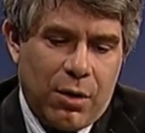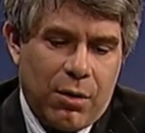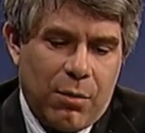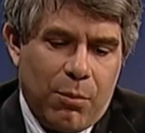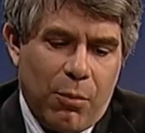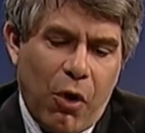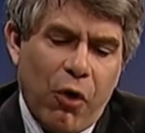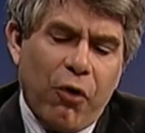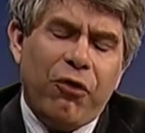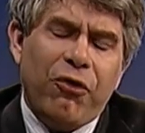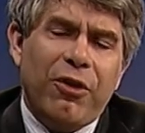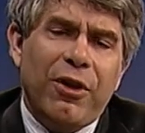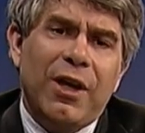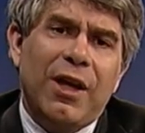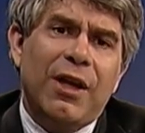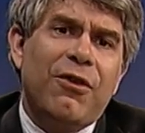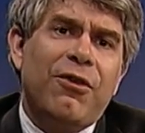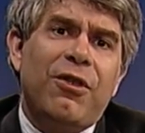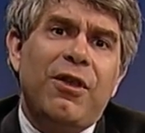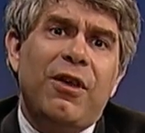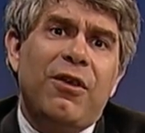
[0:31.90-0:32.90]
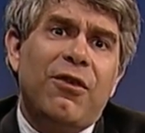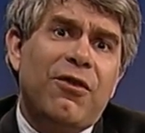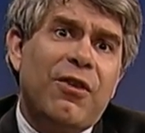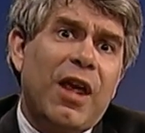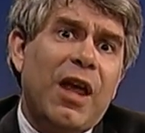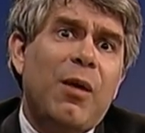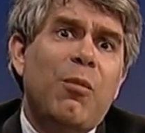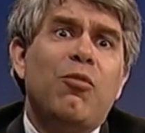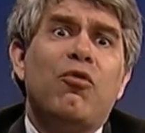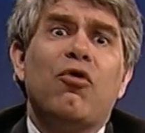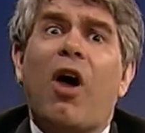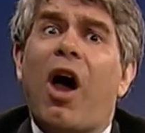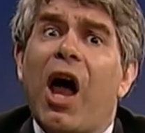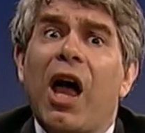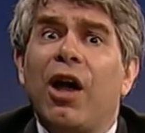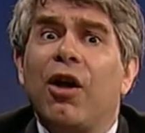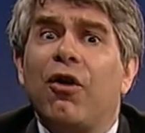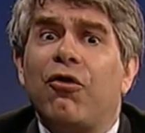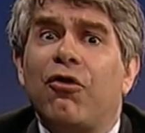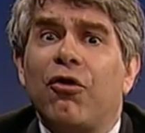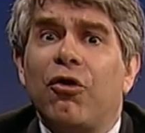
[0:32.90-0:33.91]
Mostly it's the same
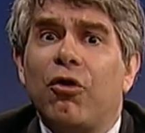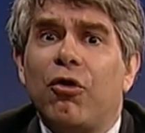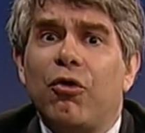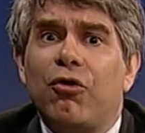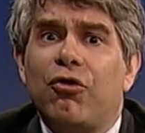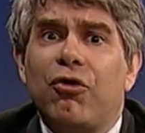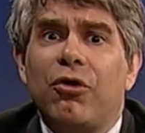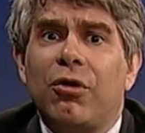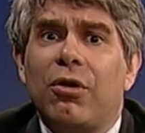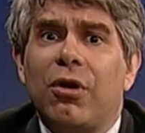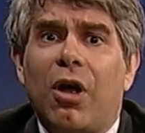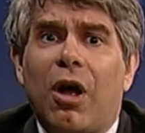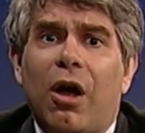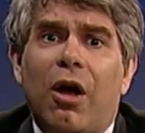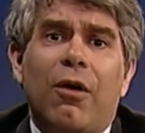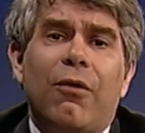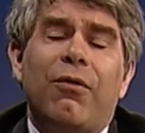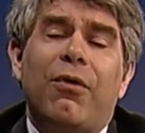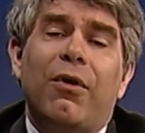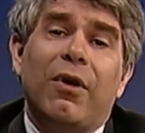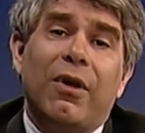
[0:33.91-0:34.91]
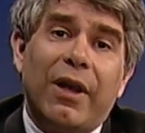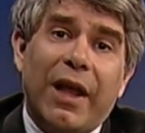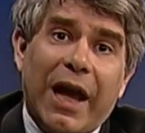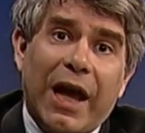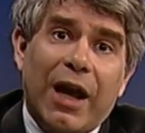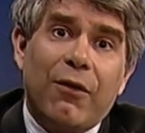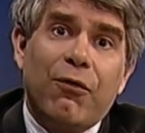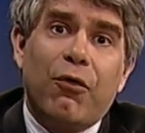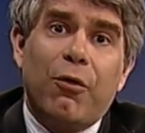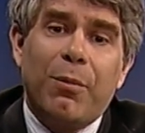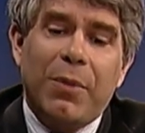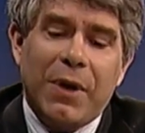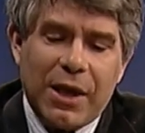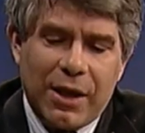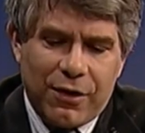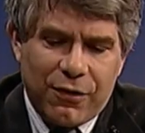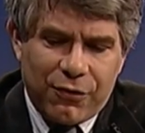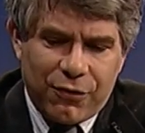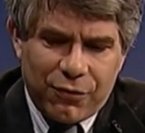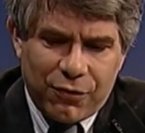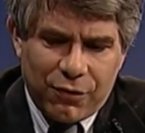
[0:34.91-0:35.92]
tired solution of land for
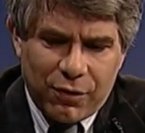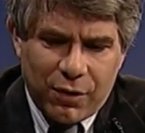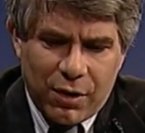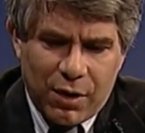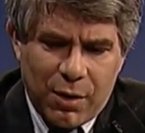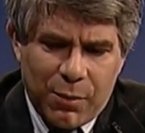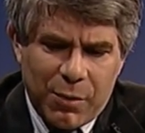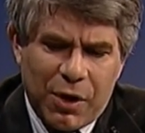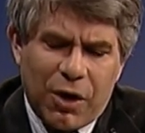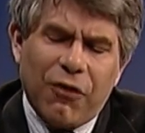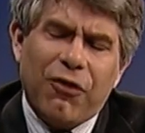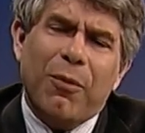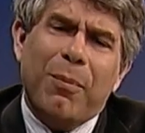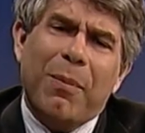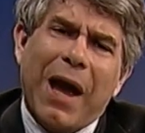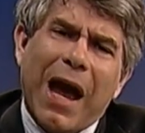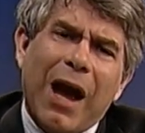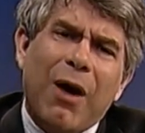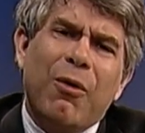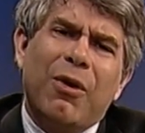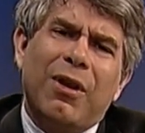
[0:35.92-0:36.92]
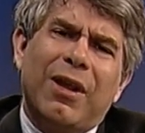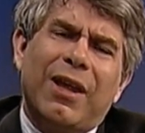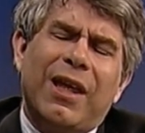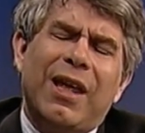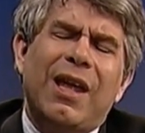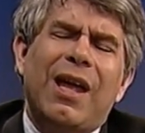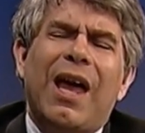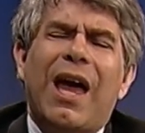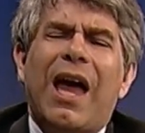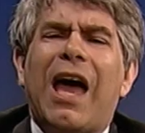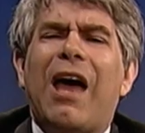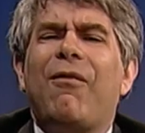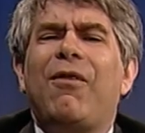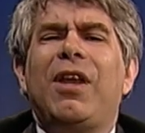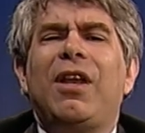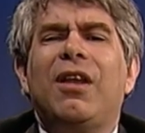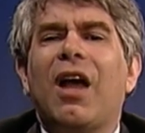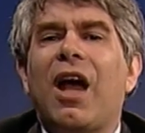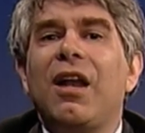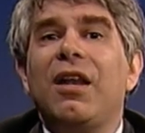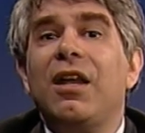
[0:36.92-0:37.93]
peace, because apparently having
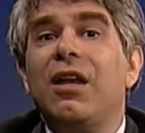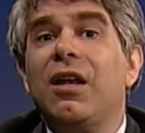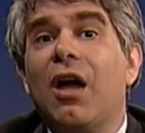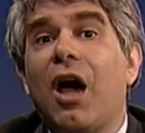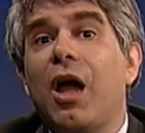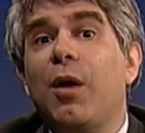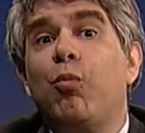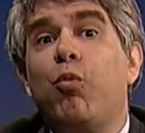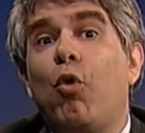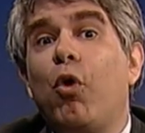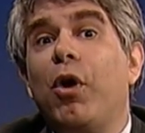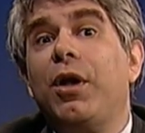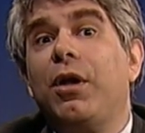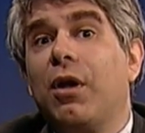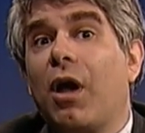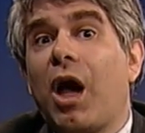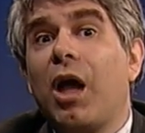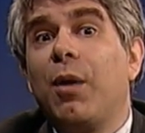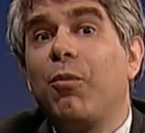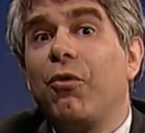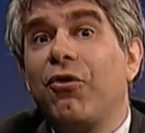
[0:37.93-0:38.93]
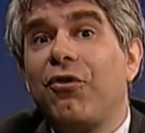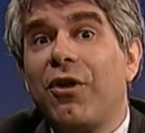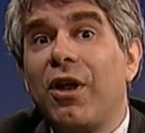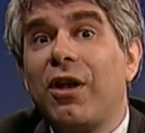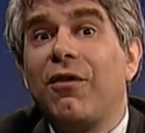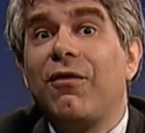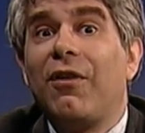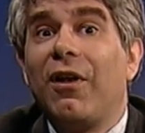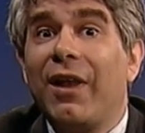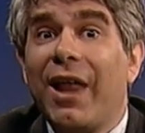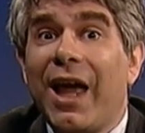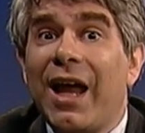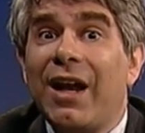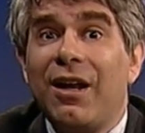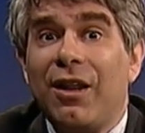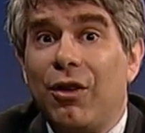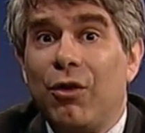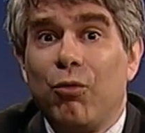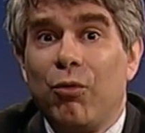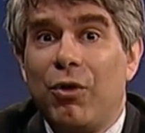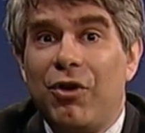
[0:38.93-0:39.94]
99.9% of the land
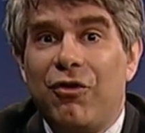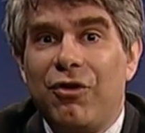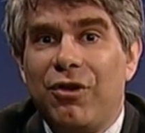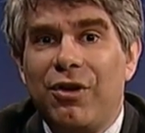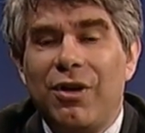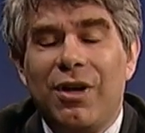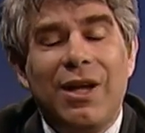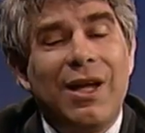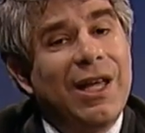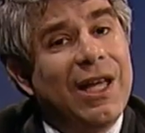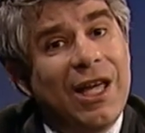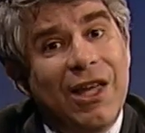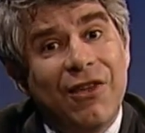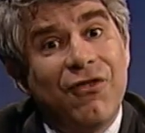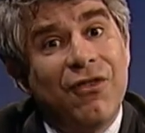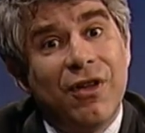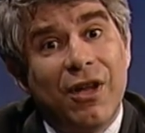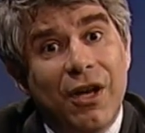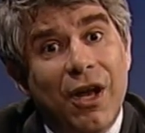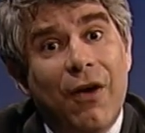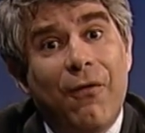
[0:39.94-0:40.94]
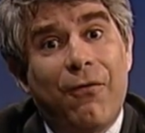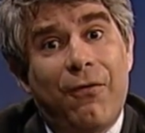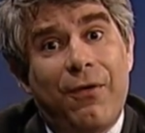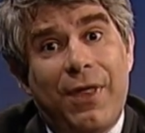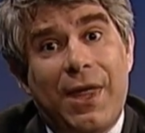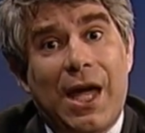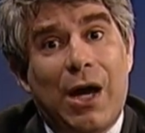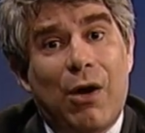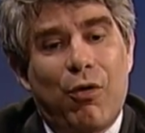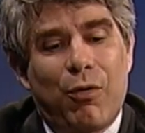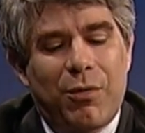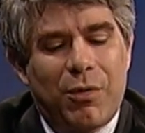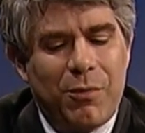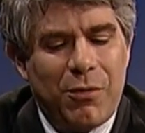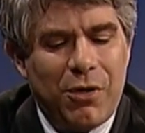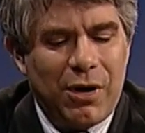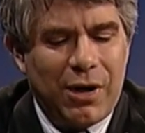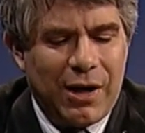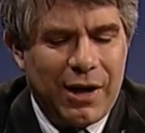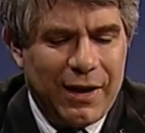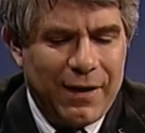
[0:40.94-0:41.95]
in the region isn't enough for the Arab
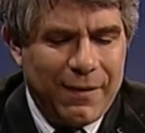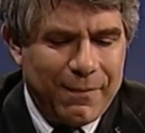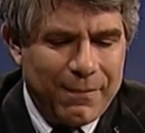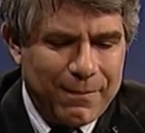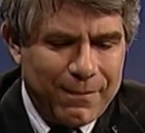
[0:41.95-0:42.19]
community.